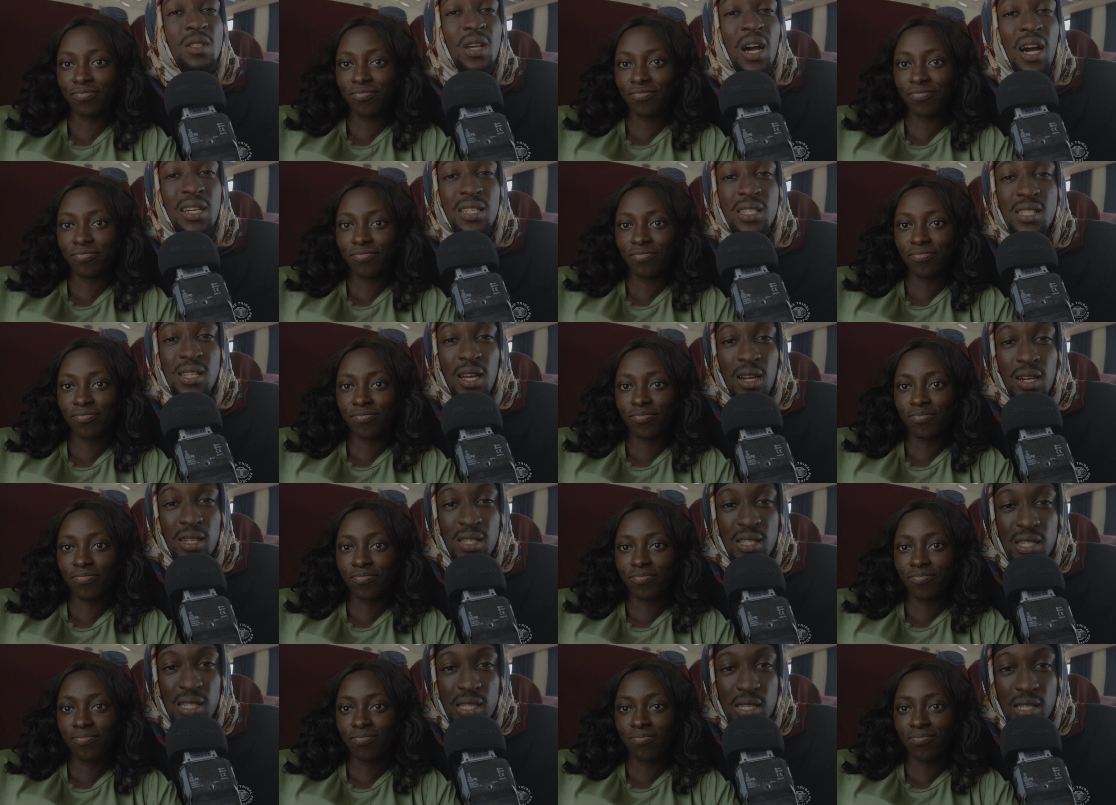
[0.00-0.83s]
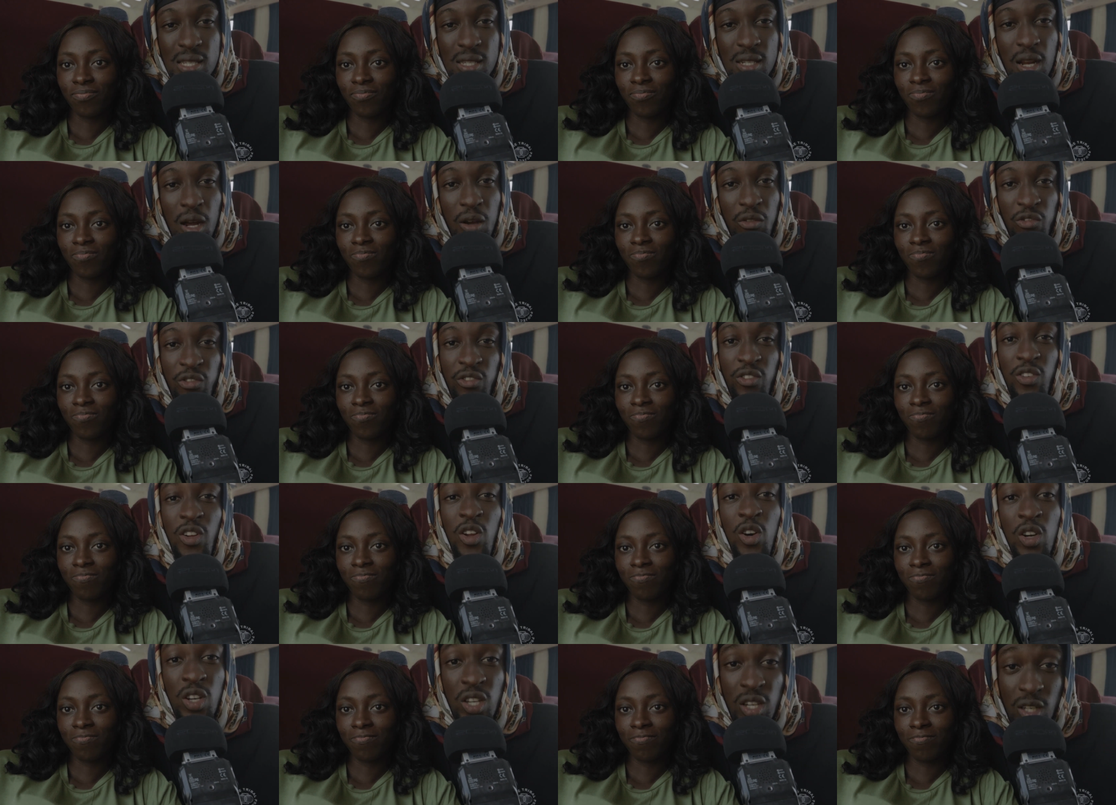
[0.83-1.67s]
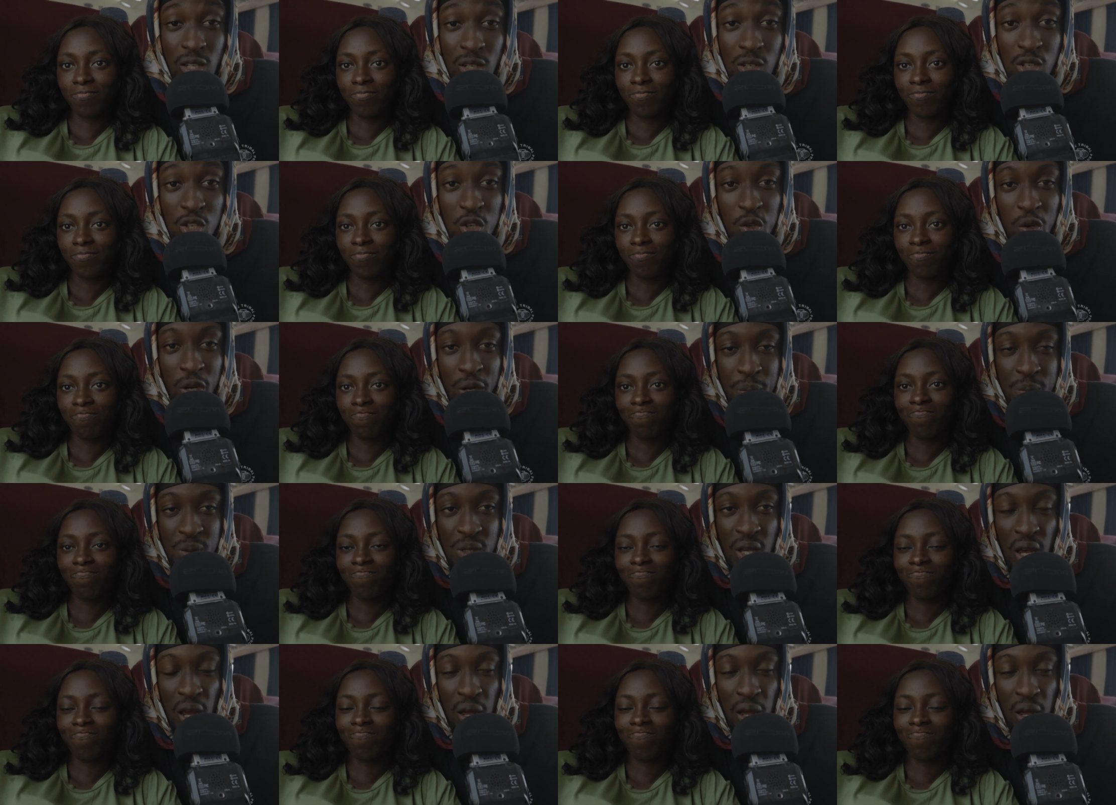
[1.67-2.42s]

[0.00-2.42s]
Speaker 1: I decided to start vlogging trips